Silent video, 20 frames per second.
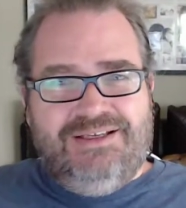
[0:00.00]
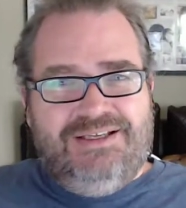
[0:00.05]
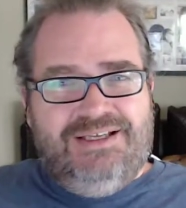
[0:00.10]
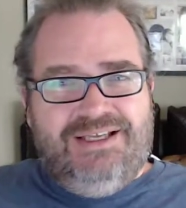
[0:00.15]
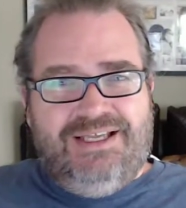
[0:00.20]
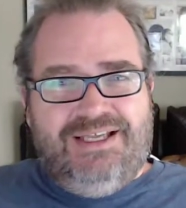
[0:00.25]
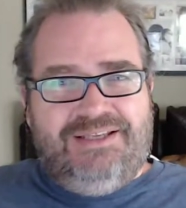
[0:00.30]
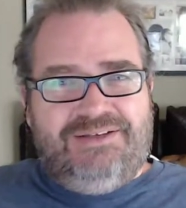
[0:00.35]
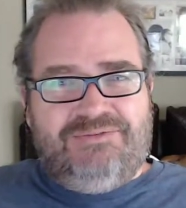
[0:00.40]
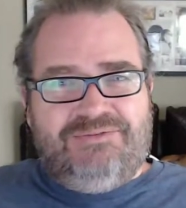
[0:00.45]

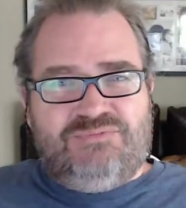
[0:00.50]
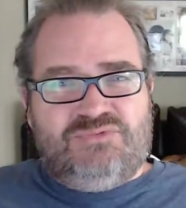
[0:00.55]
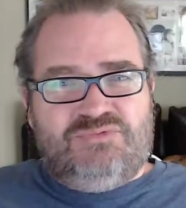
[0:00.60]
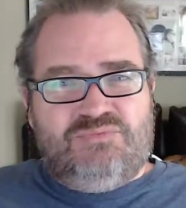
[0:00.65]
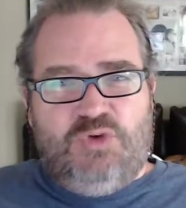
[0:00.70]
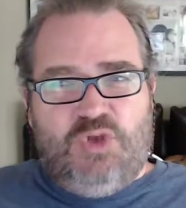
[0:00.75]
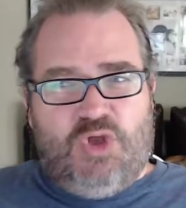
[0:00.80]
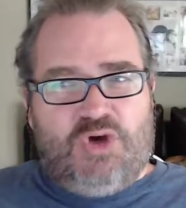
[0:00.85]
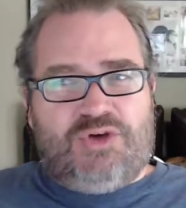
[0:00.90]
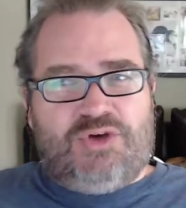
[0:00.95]
and
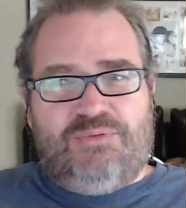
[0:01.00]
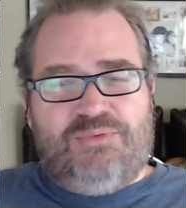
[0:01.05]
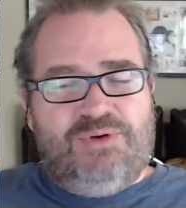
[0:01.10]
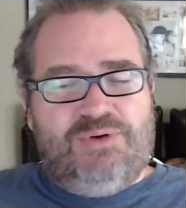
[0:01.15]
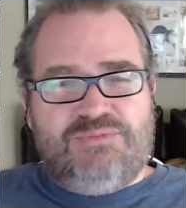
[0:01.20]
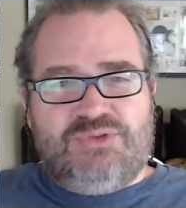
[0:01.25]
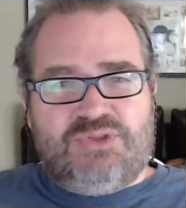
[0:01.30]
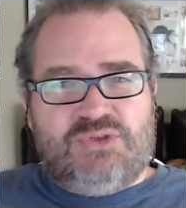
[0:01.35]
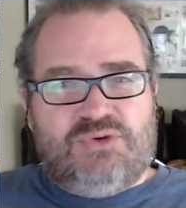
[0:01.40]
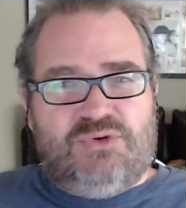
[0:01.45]
locker
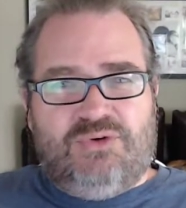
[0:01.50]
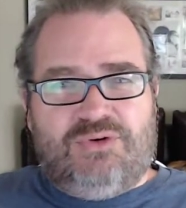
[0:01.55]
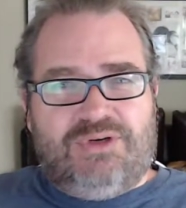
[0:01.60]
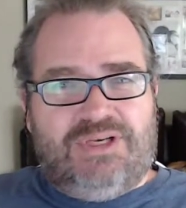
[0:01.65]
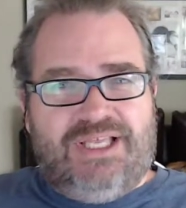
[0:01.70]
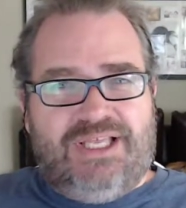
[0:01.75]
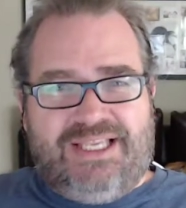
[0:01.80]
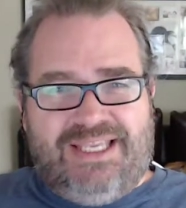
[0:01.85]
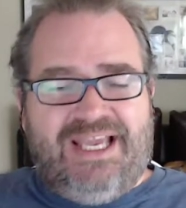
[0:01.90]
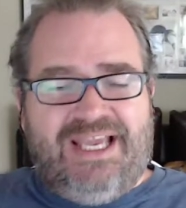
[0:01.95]
room talk.
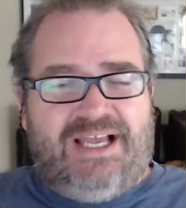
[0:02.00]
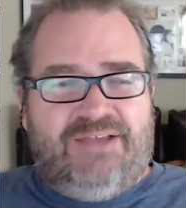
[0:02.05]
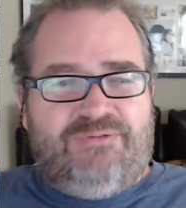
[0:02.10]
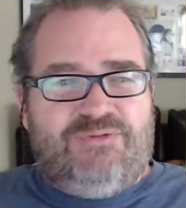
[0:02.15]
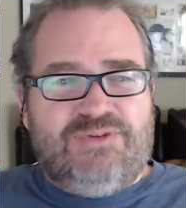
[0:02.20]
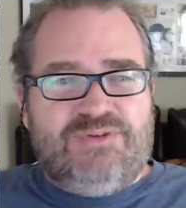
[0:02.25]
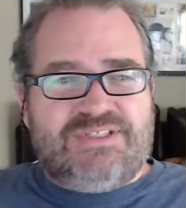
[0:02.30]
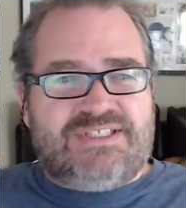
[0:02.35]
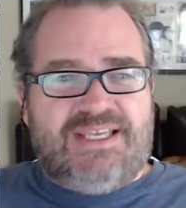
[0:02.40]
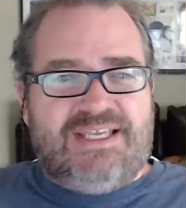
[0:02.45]
Like, yeah, I
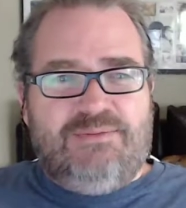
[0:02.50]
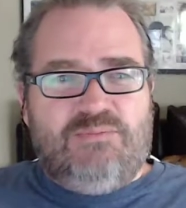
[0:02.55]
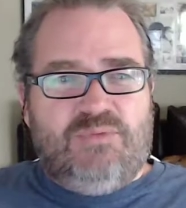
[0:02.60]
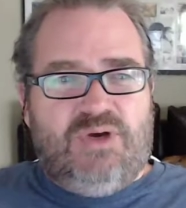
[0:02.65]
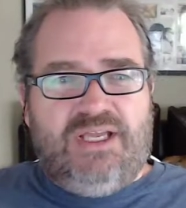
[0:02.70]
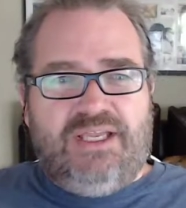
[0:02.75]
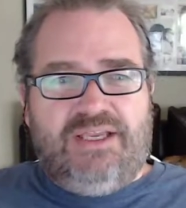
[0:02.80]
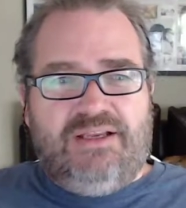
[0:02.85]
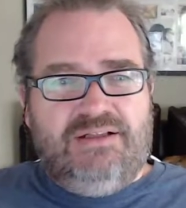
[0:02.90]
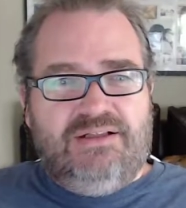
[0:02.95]
feel the same
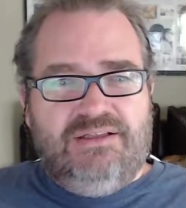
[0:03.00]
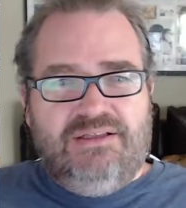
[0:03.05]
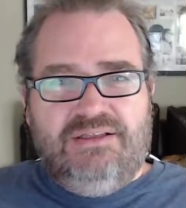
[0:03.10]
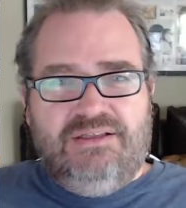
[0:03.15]
way.